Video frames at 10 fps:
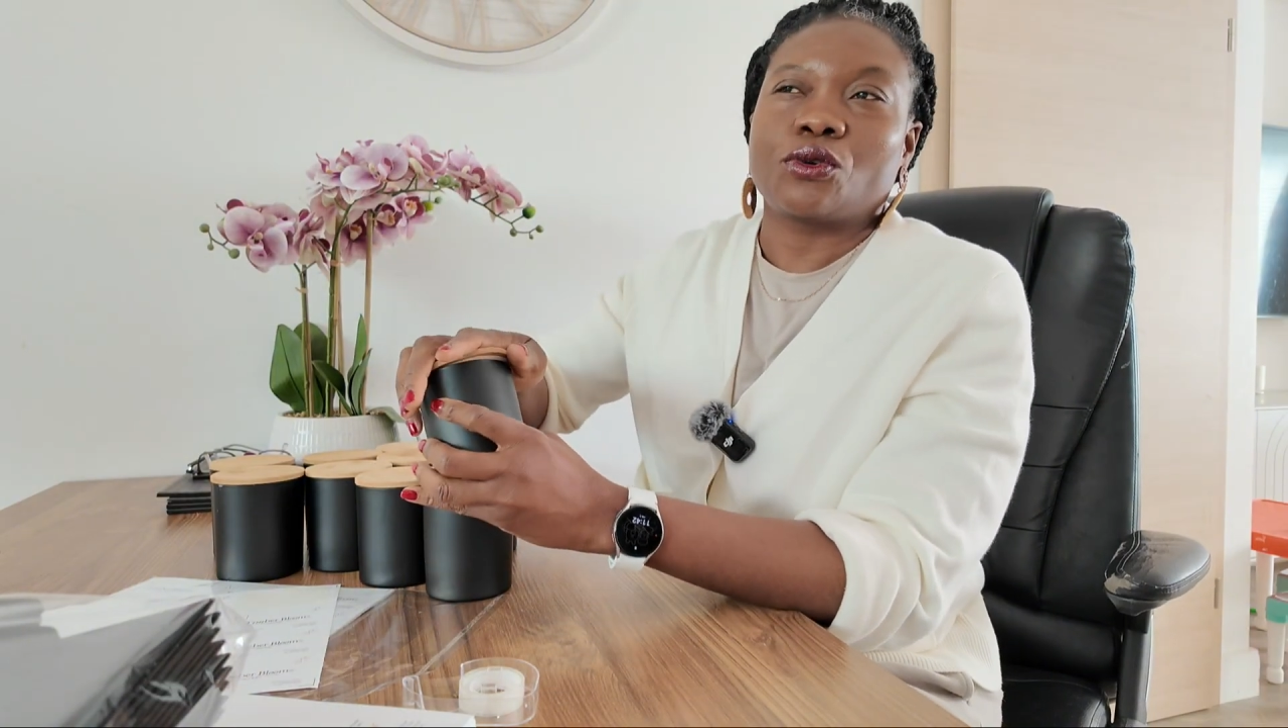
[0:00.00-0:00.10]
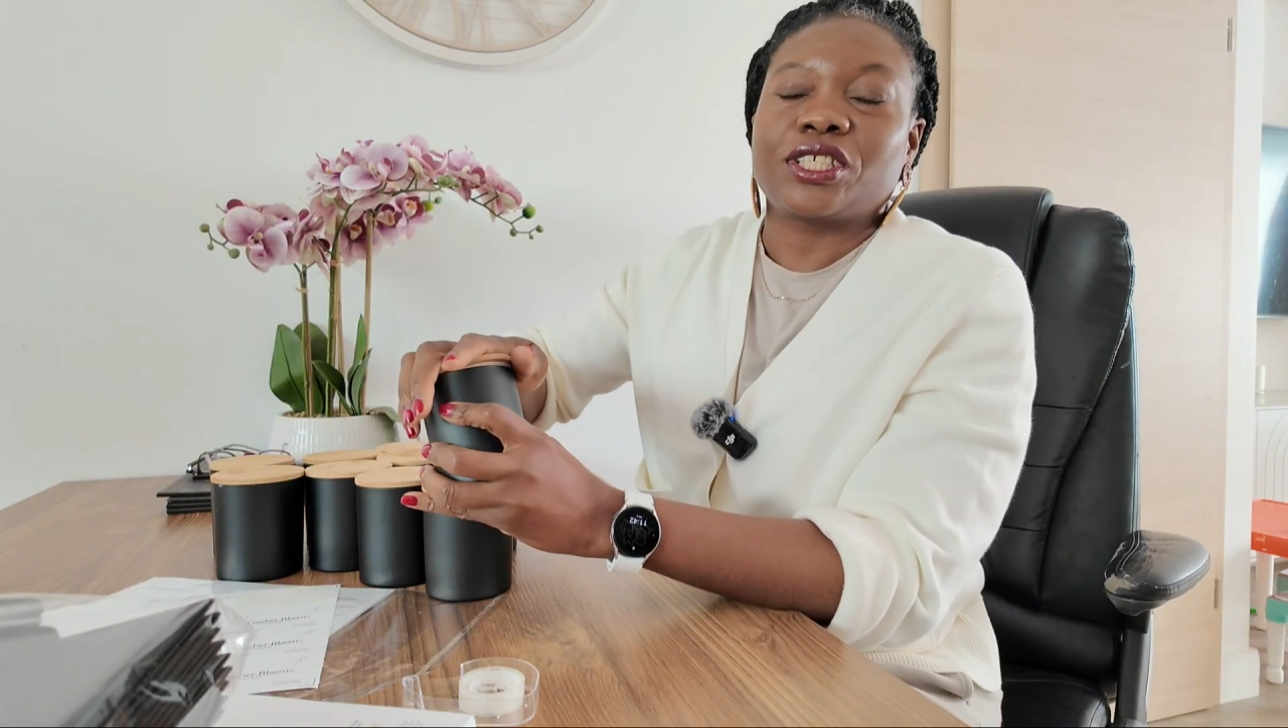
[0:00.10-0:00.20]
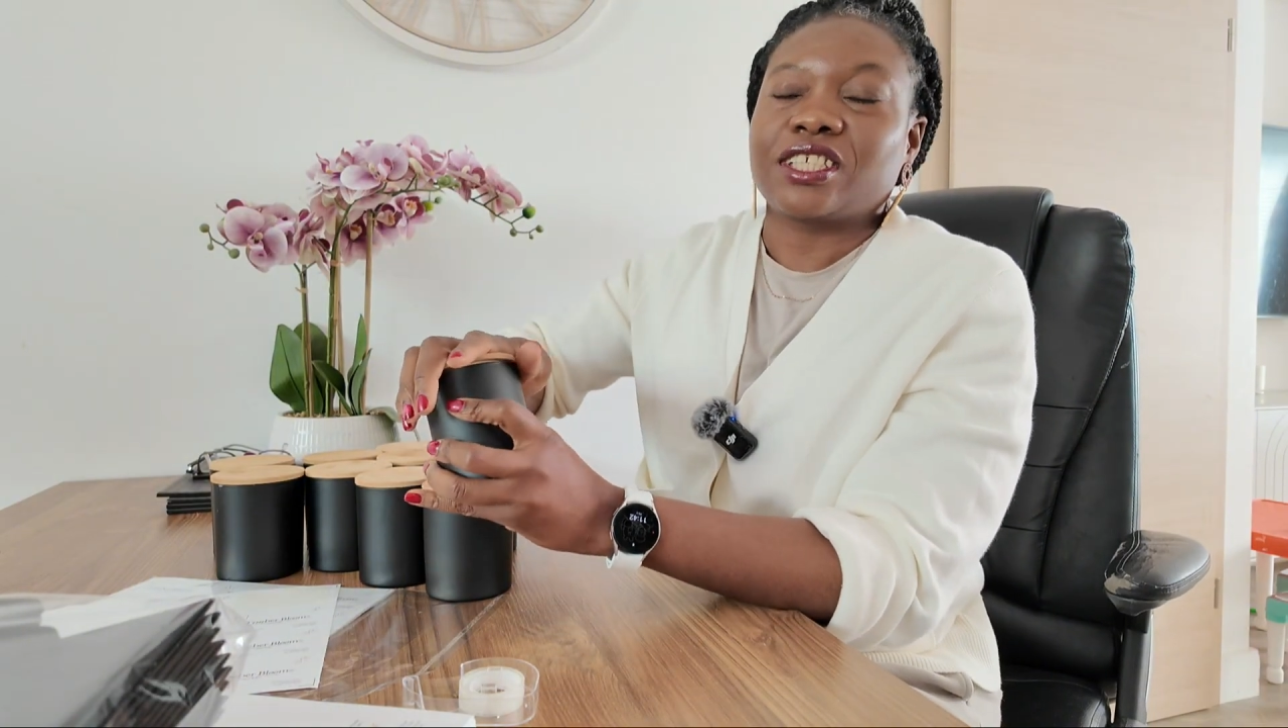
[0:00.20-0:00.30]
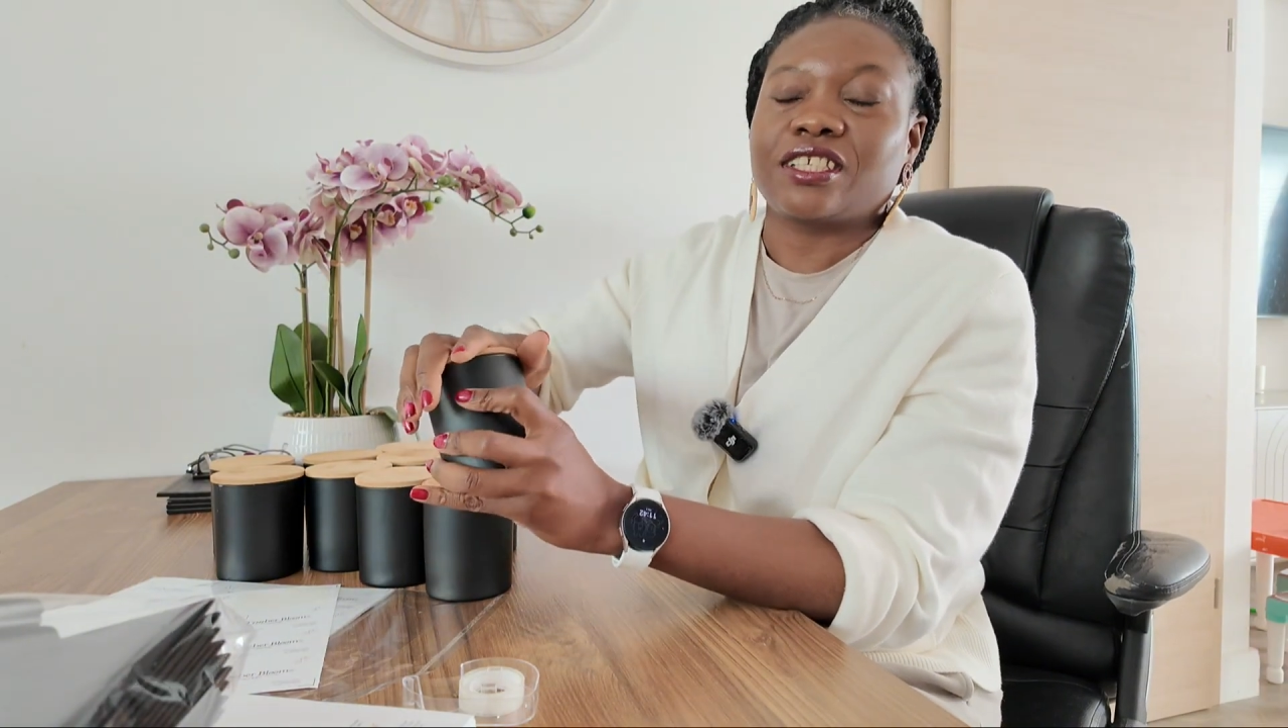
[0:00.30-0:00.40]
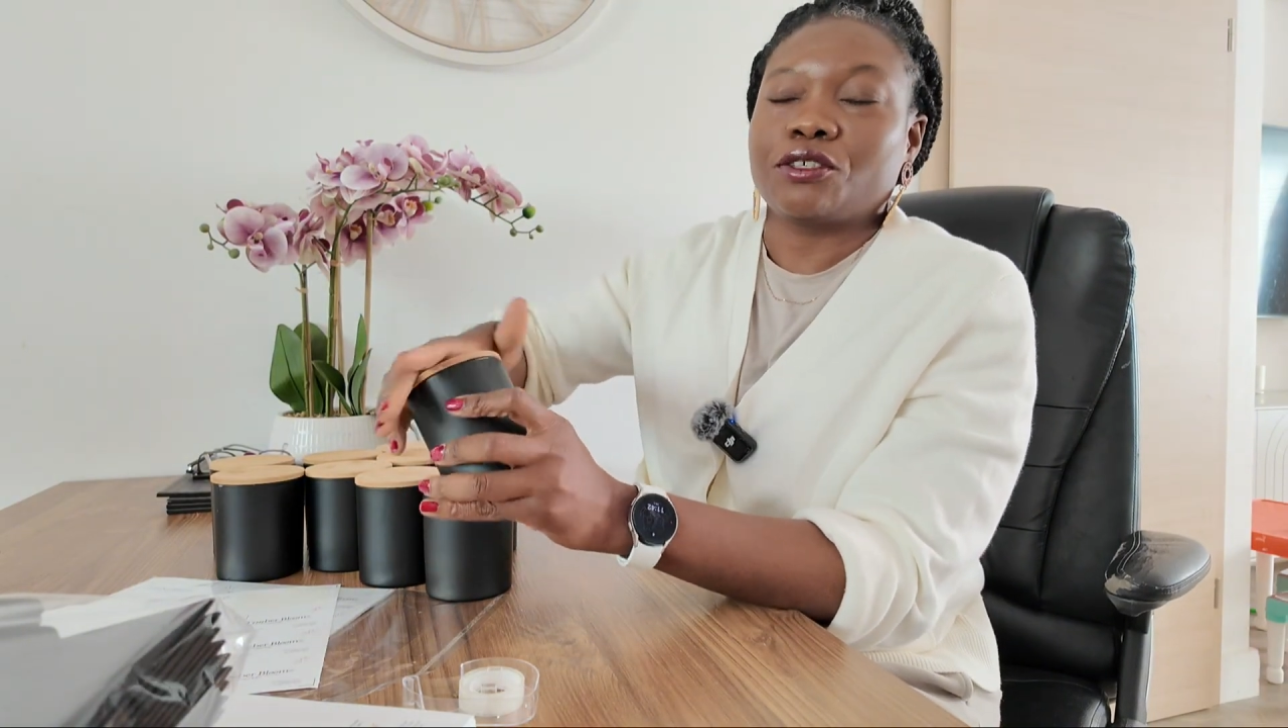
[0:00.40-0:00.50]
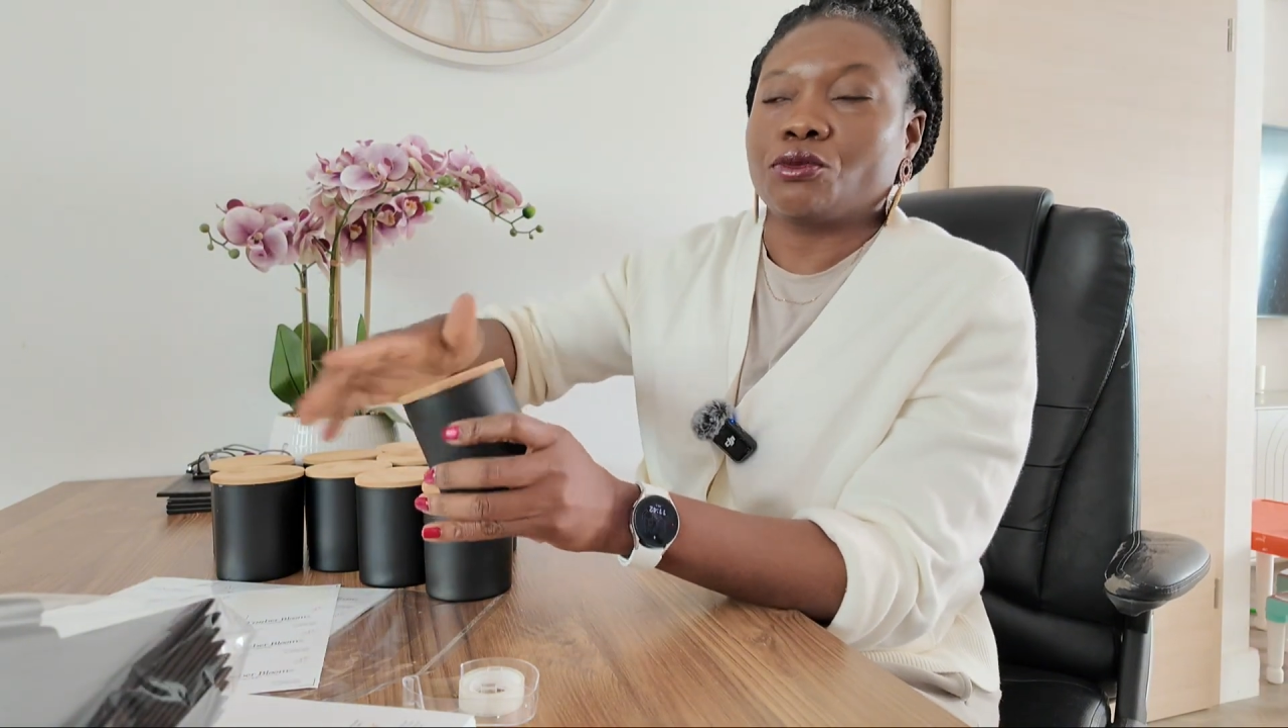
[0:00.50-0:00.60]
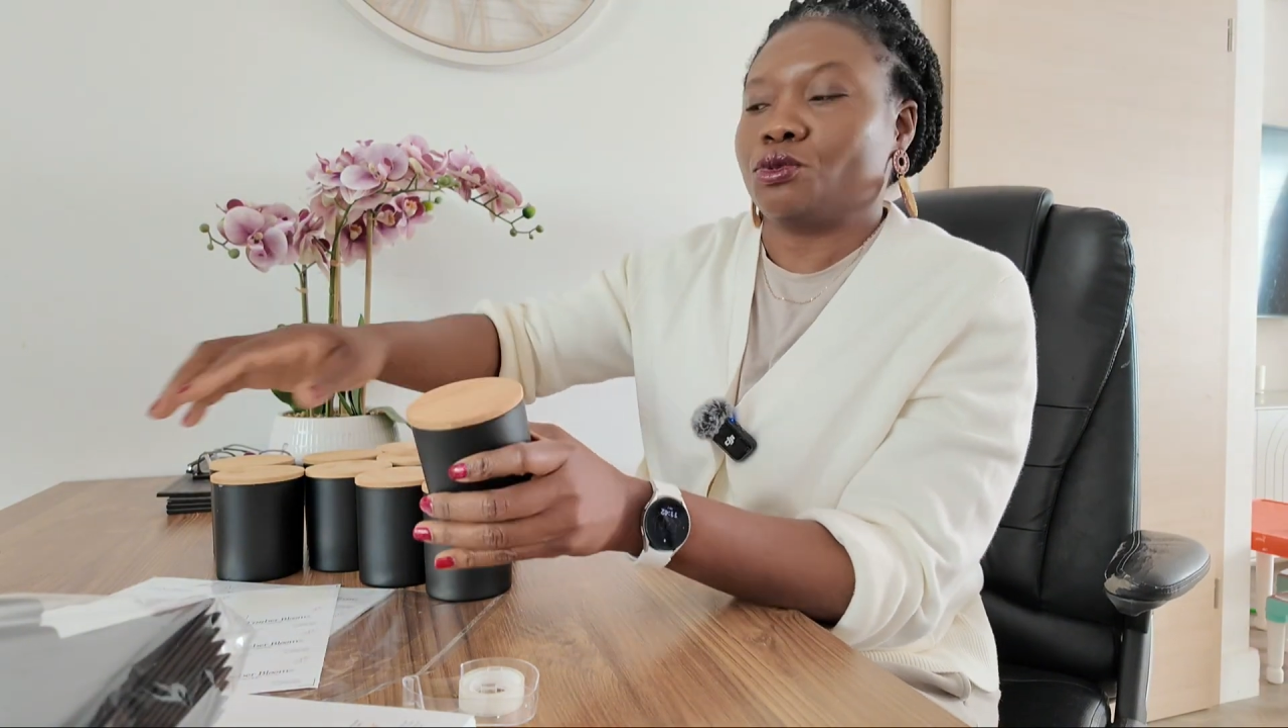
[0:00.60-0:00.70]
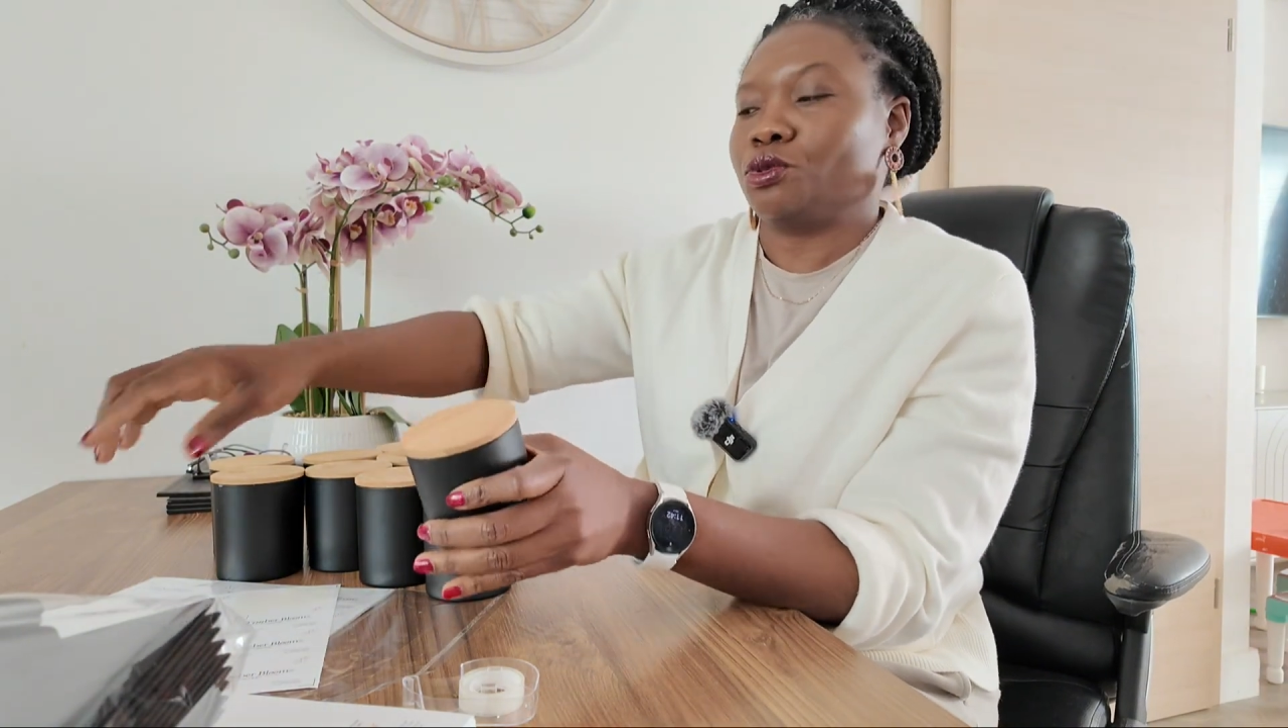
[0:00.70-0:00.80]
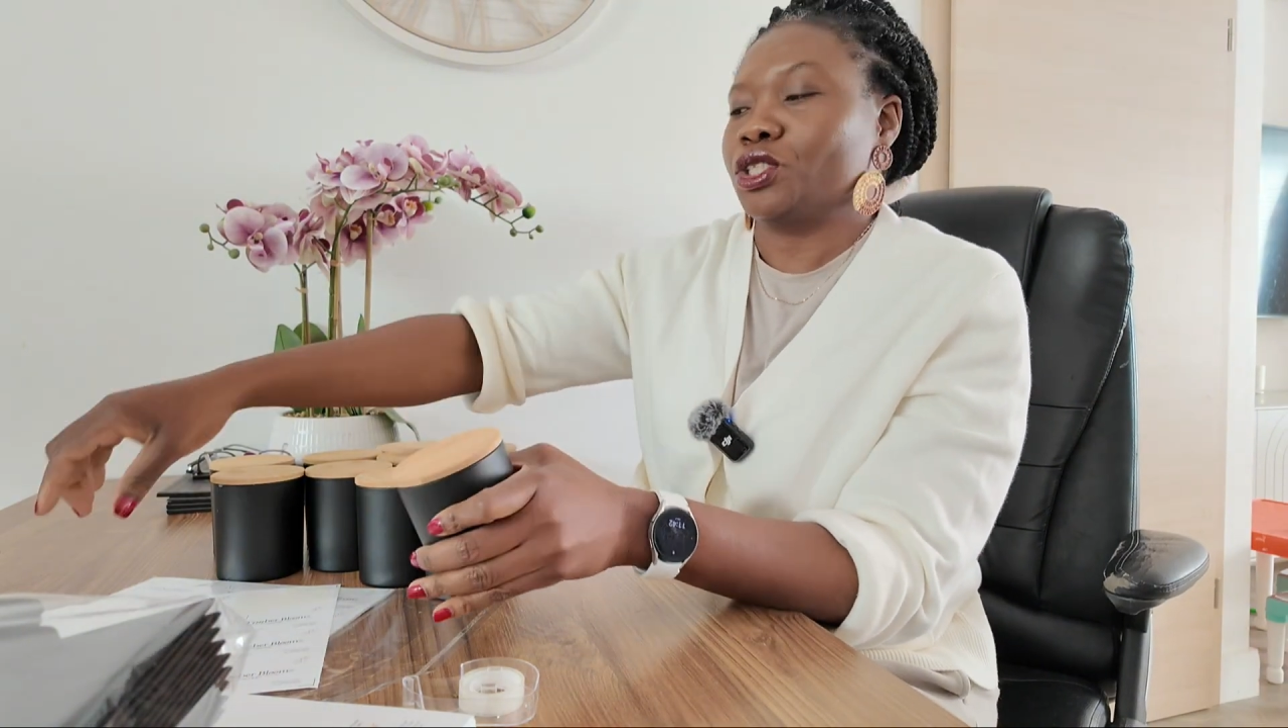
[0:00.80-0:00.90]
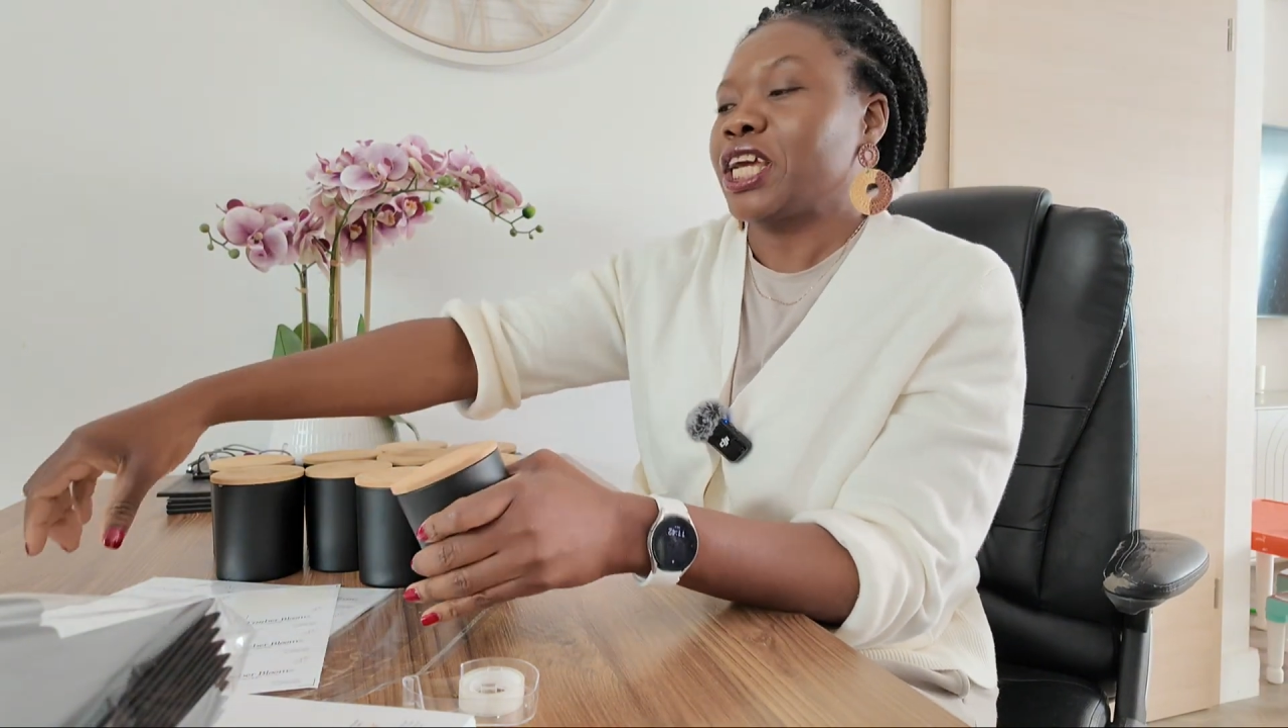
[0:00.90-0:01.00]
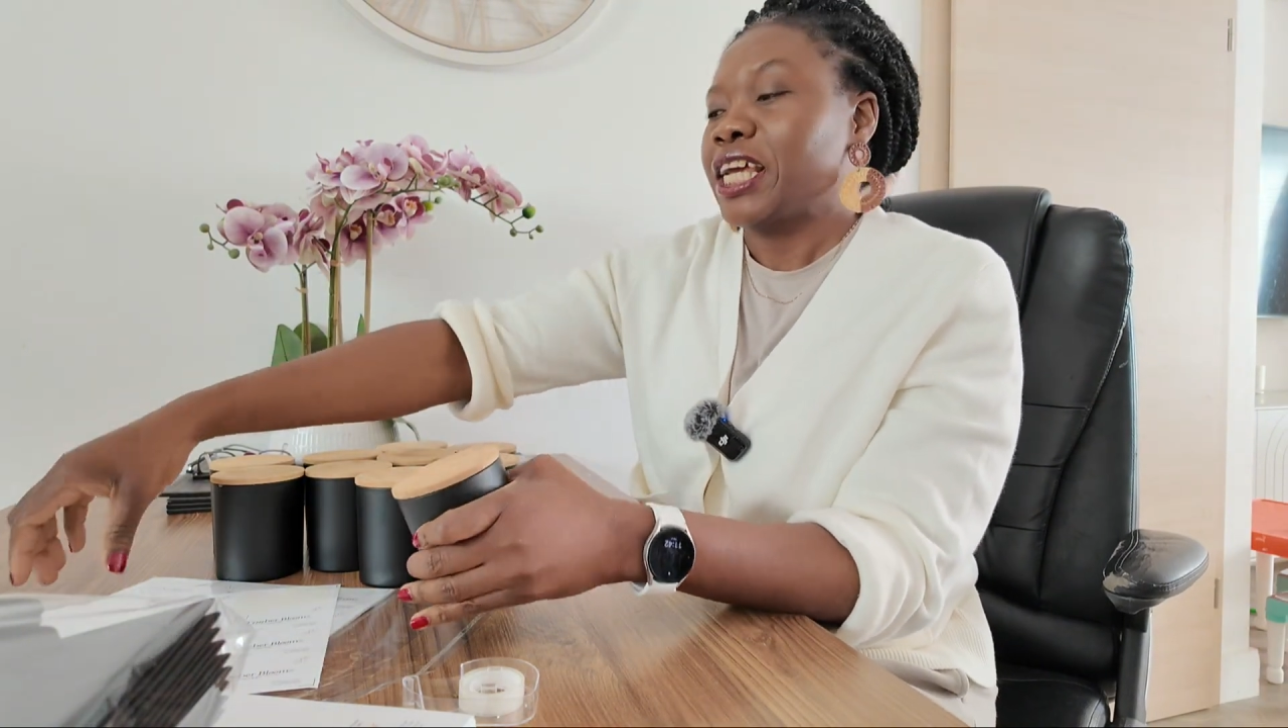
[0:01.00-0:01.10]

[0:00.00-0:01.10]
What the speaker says: cedarwood,